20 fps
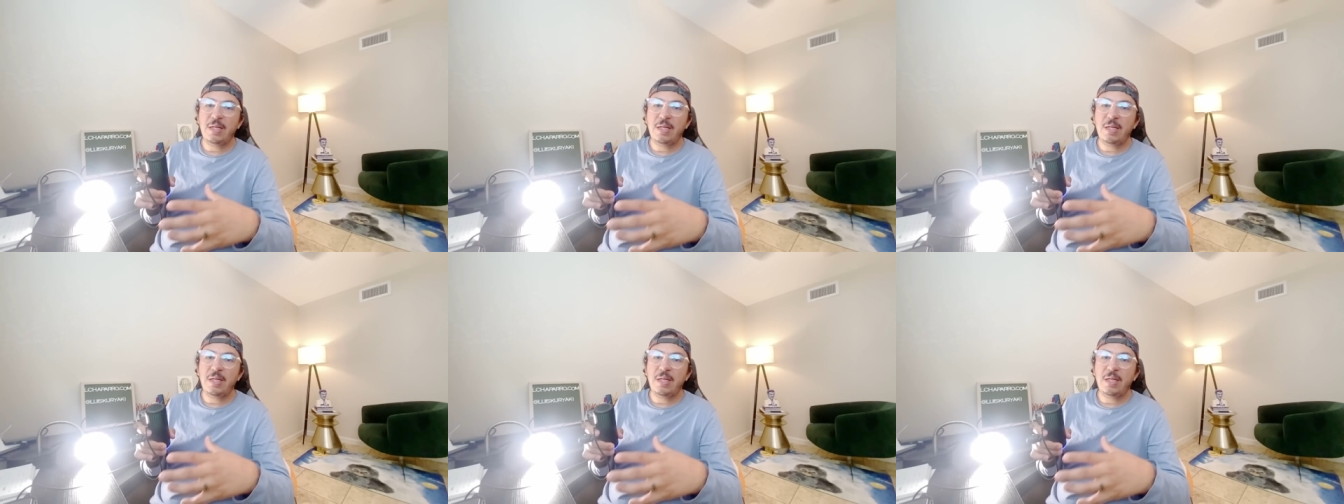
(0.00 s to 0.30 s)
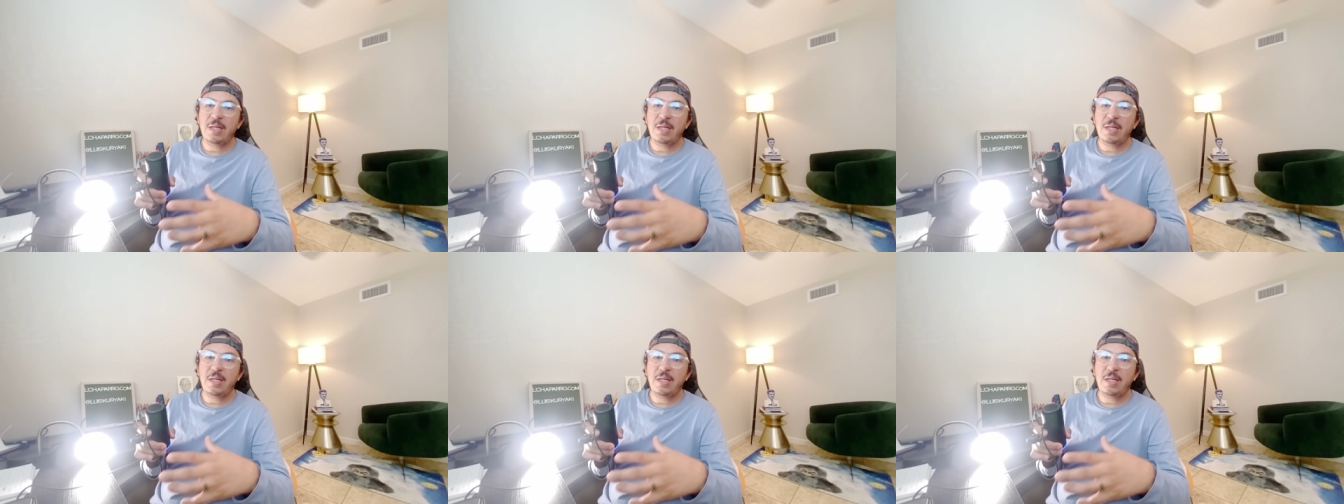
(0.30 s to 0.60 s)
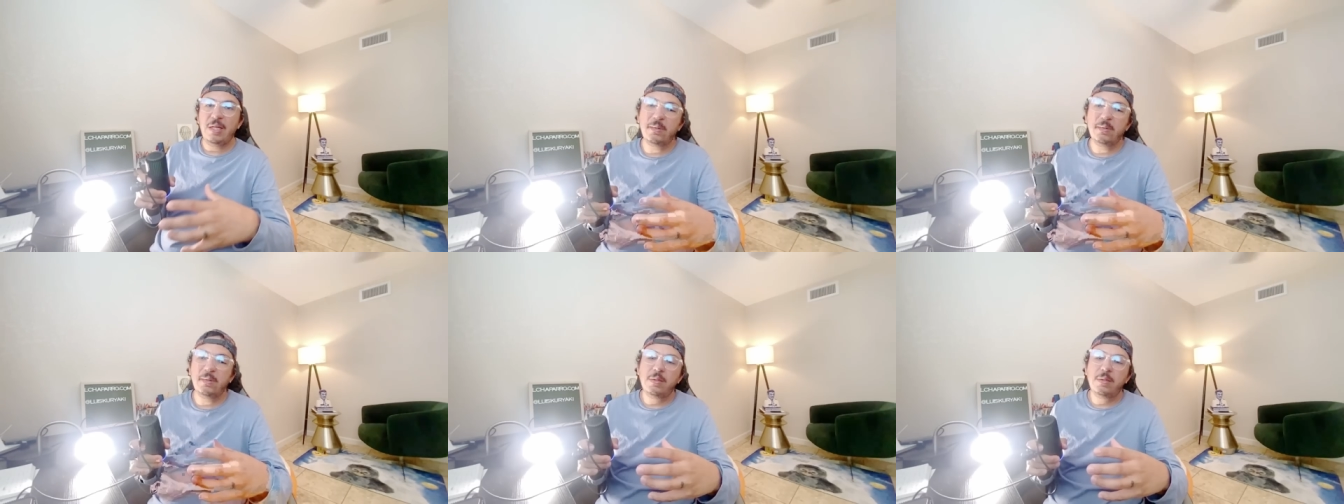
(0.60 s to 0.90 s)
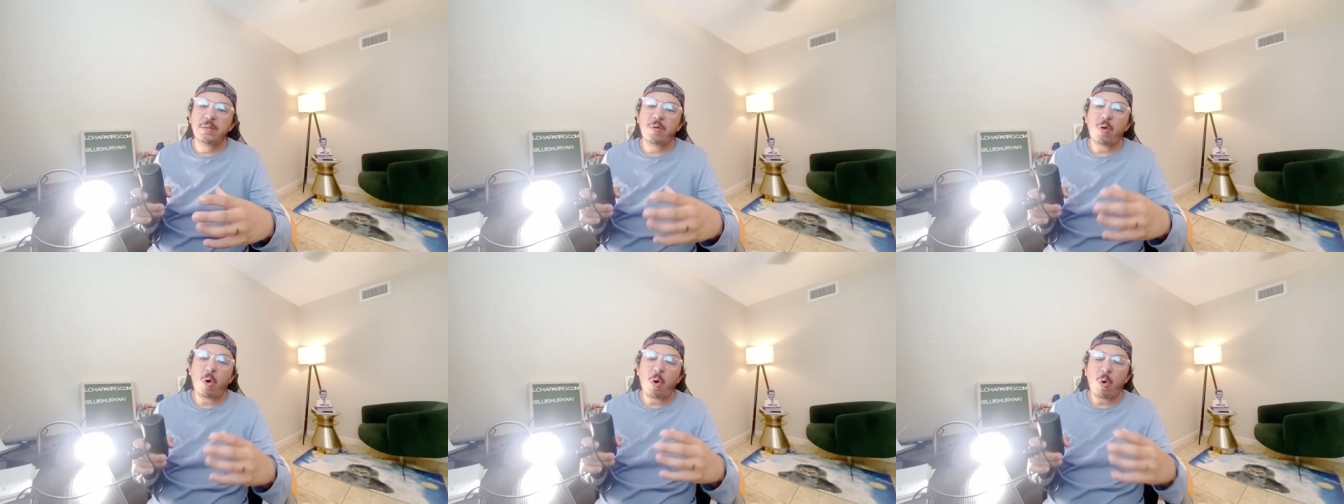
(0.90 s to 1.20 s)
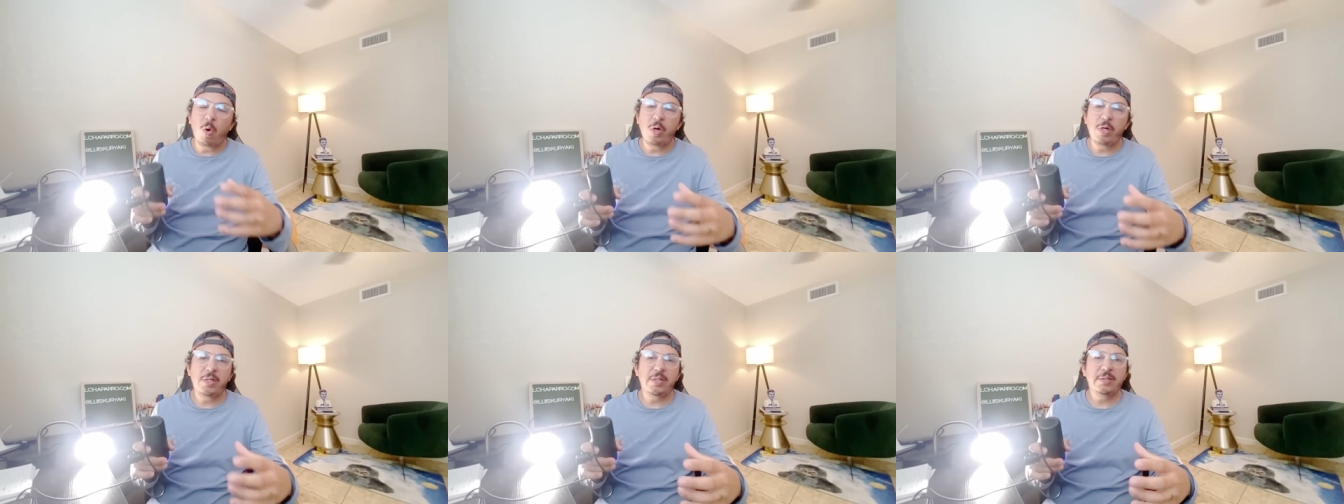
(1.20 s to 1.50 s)

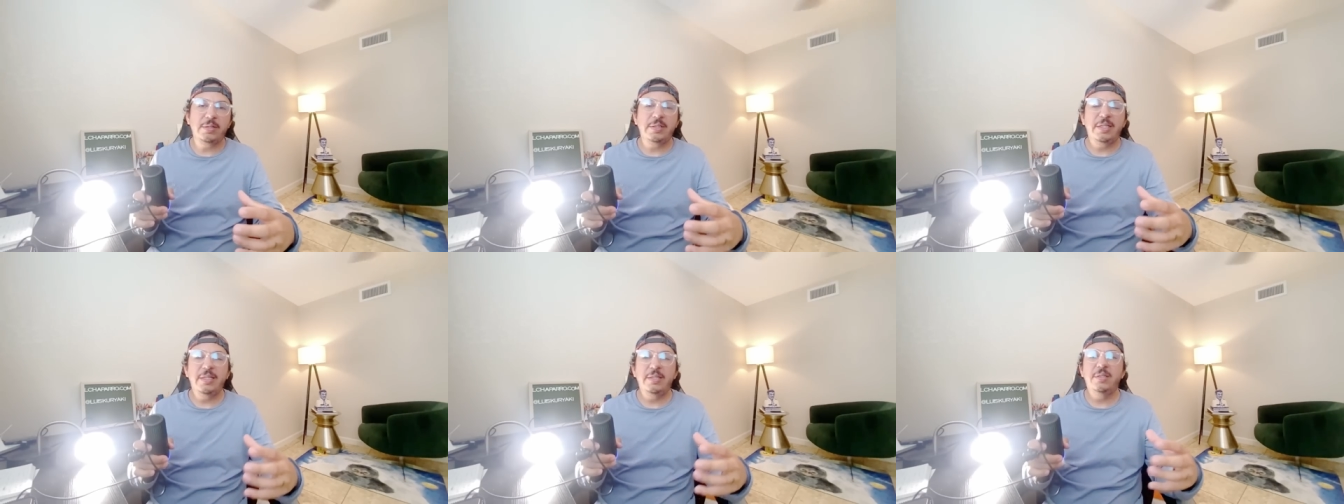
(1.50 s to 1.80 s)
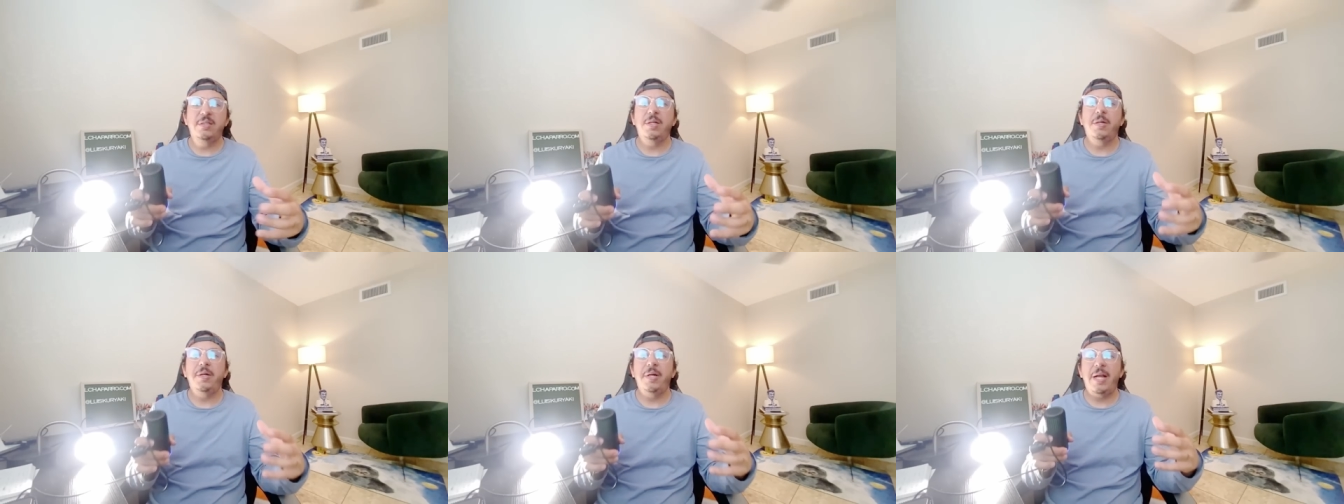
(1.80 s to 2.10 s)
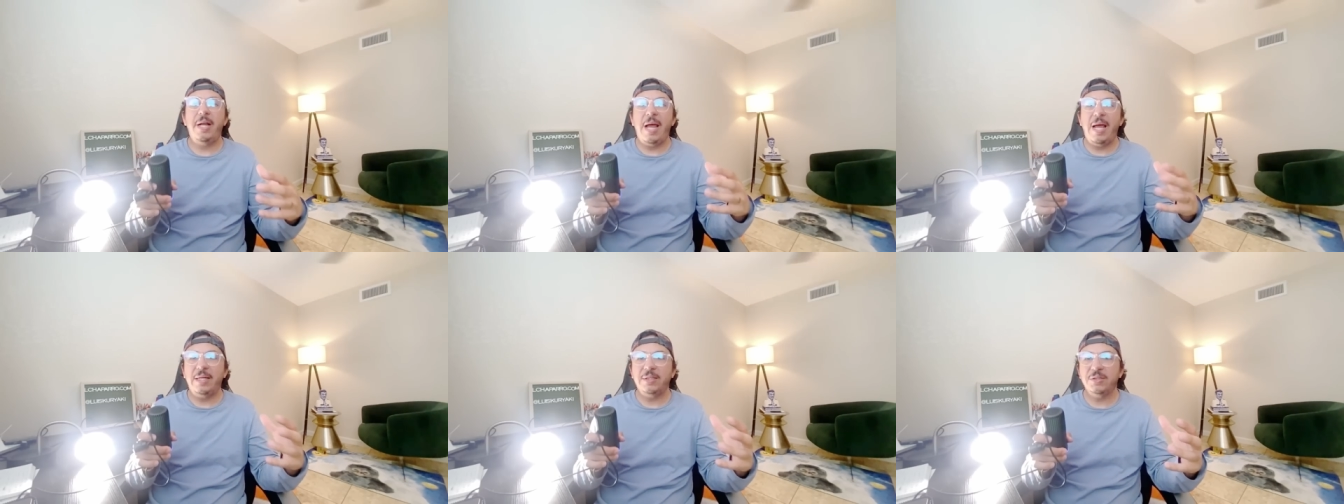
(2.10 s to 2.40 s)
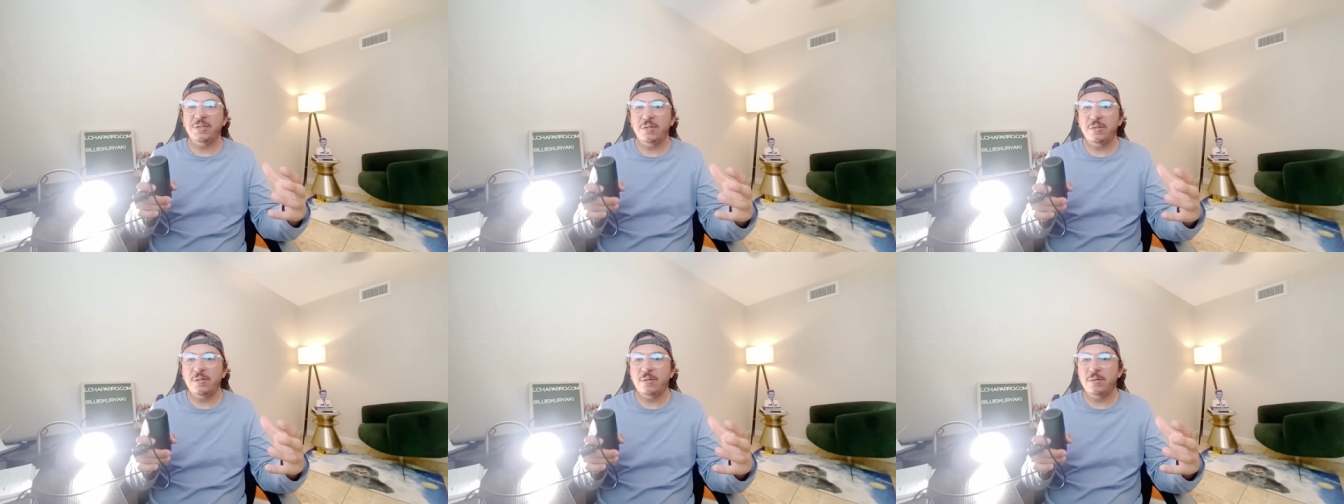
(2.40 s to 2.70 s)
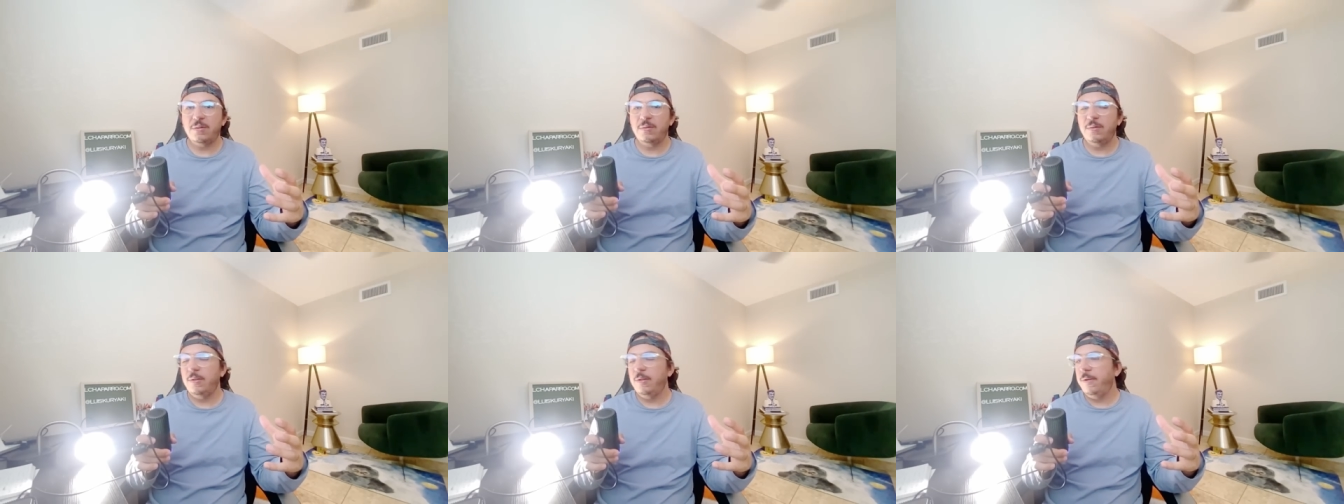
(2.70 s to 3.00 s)
well-oiled
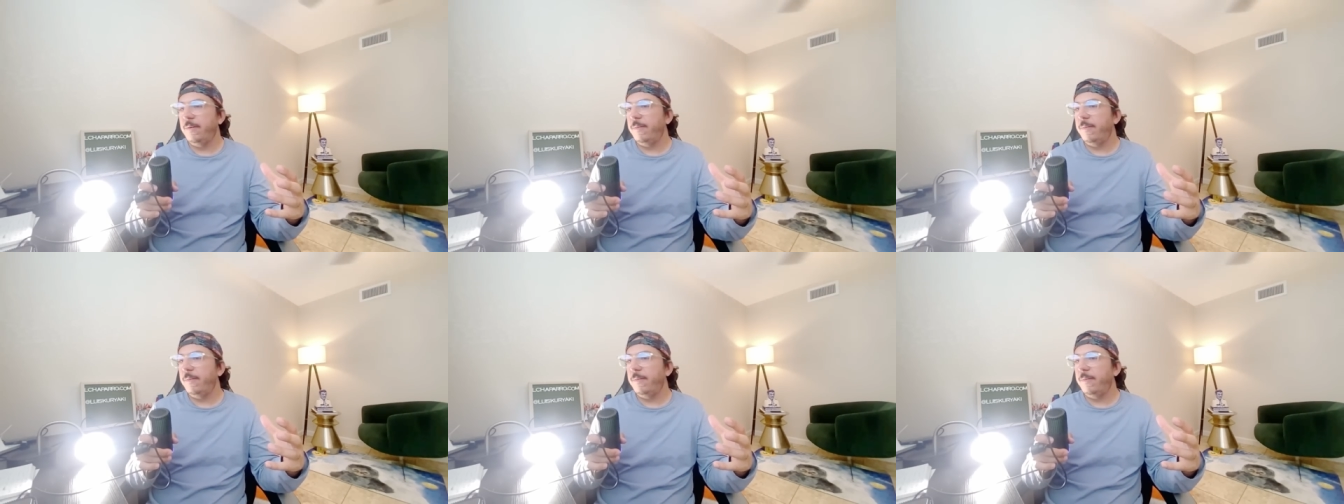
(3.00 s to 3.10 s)
international